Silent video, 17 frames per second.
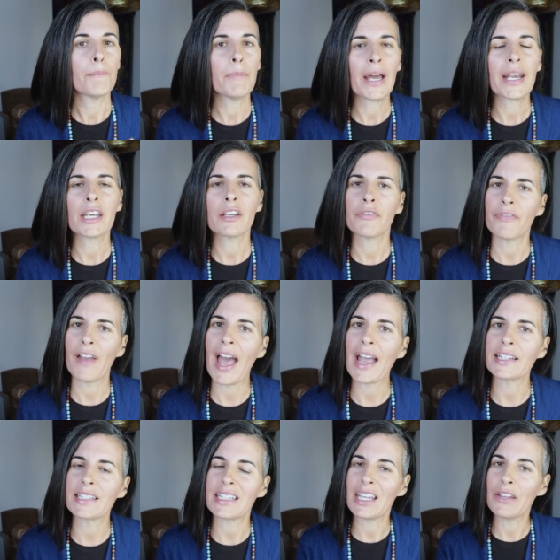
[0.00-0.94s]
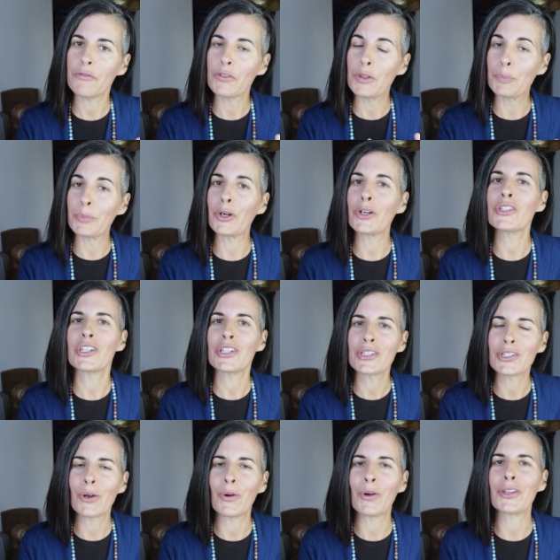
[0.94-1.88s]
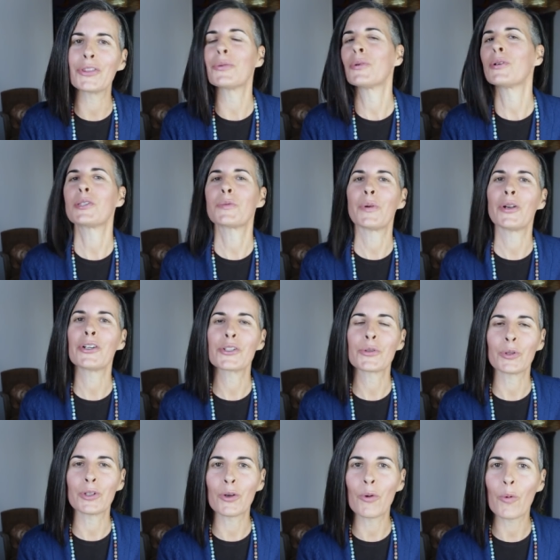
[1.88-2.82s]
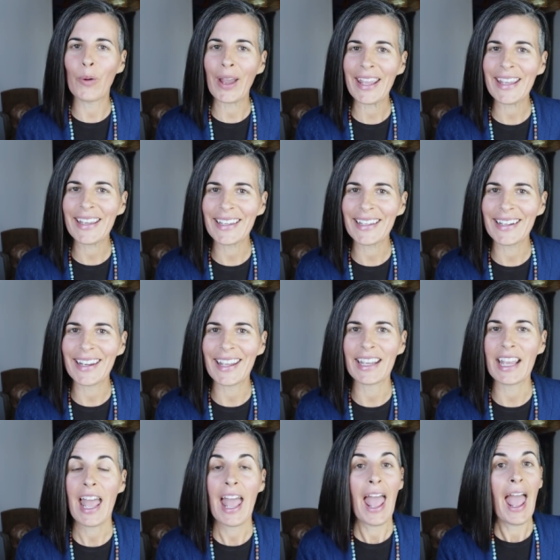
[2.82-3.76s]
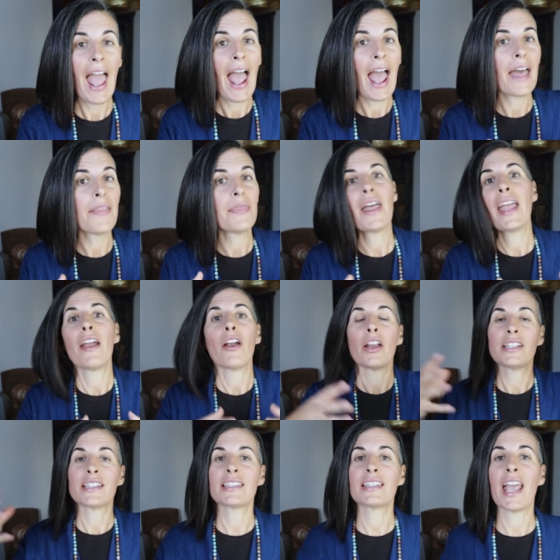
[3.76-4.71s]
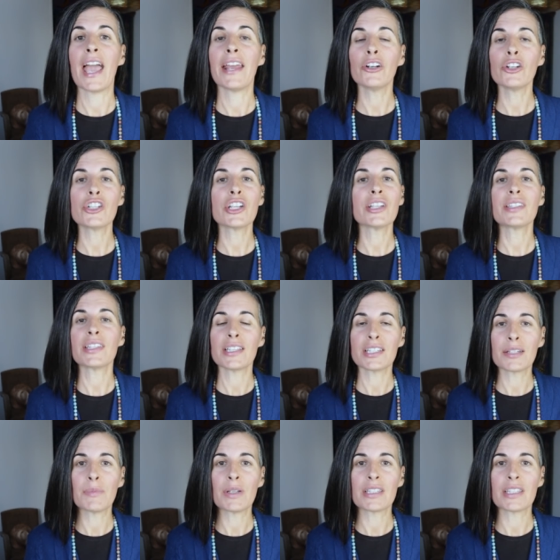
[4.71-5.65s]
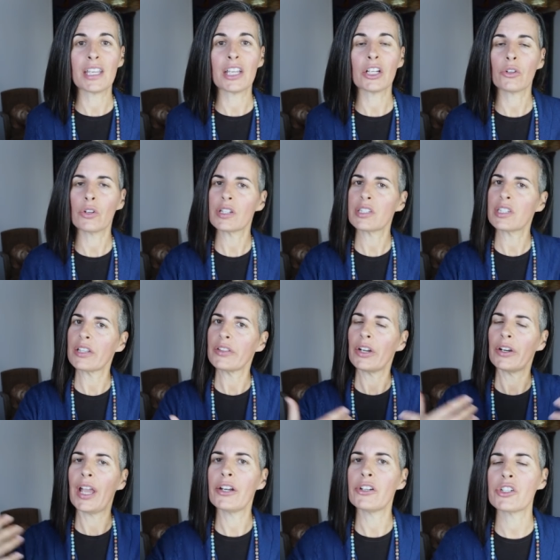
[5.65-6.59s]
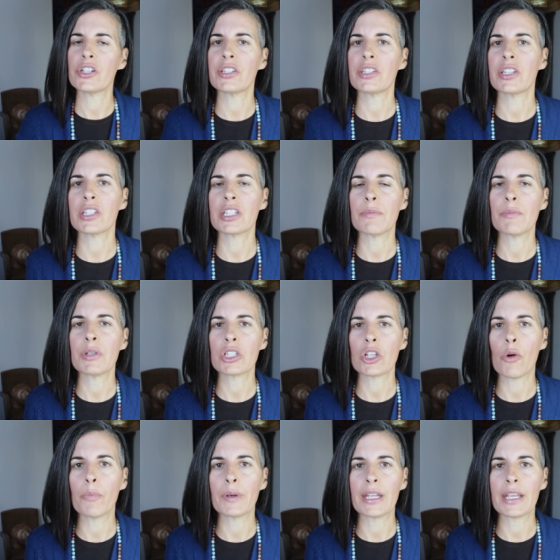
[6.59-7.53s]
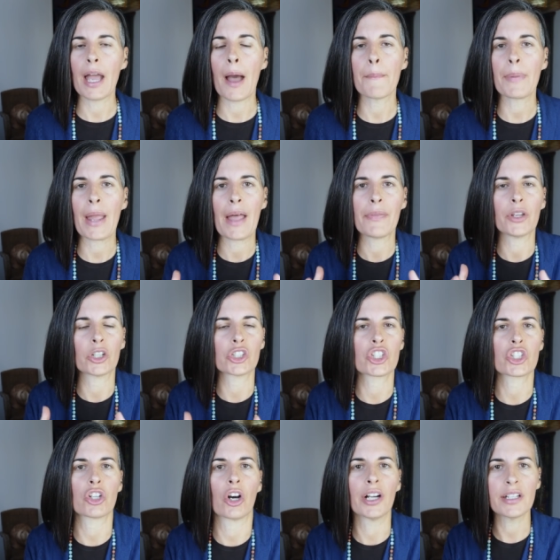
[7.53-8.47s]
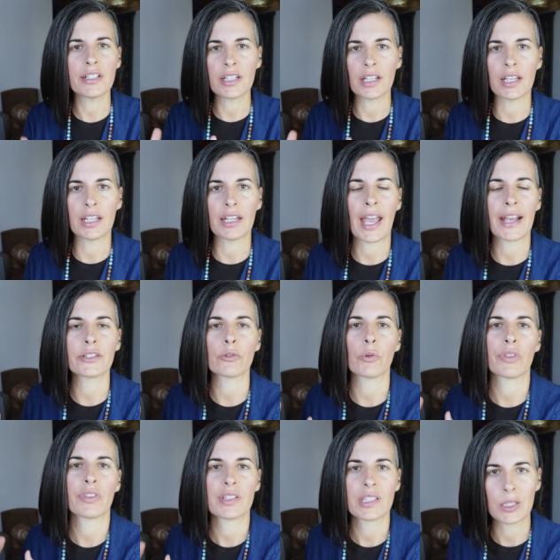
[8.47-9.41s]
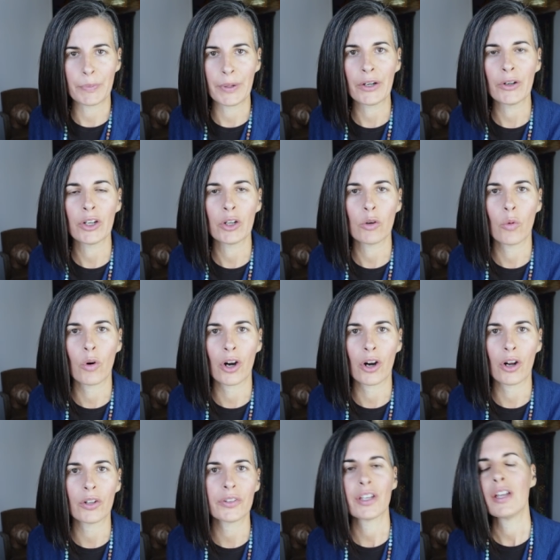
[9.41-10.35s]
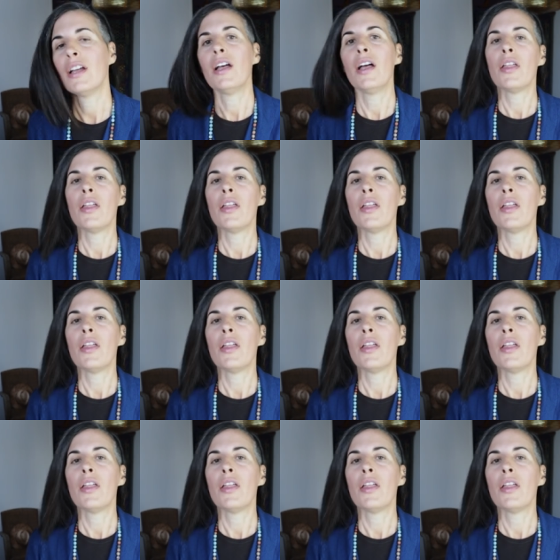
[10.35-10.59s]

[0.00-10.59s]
But in fact, if the person is going through a spiritual awakening and their energy system is increasing, their energy system is opening up, and they're starting to connect with the spirit world,